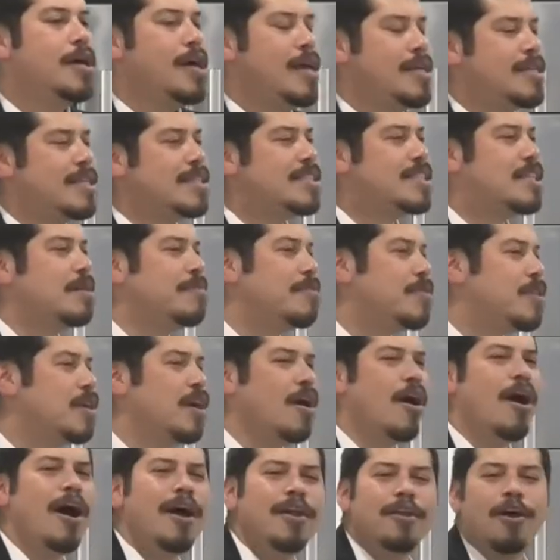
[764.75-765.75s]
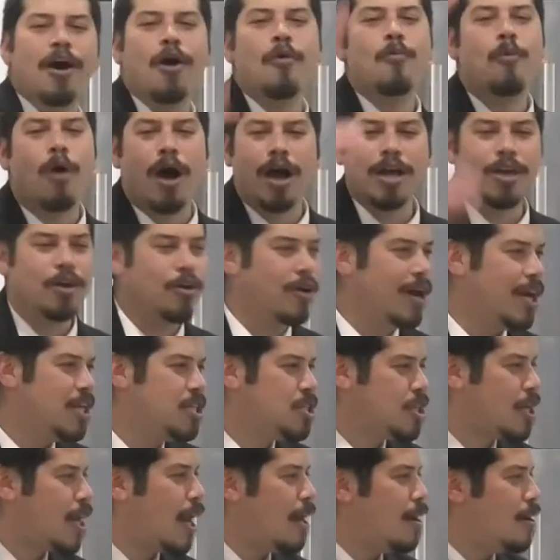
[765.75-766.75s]
He says, Timothy, I know why you're
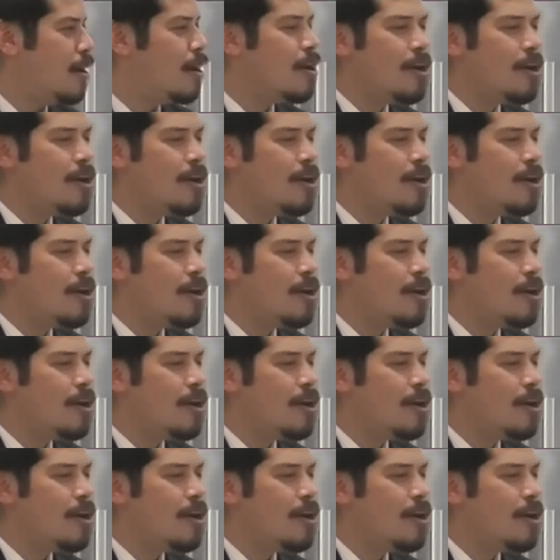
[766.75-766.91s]
educated.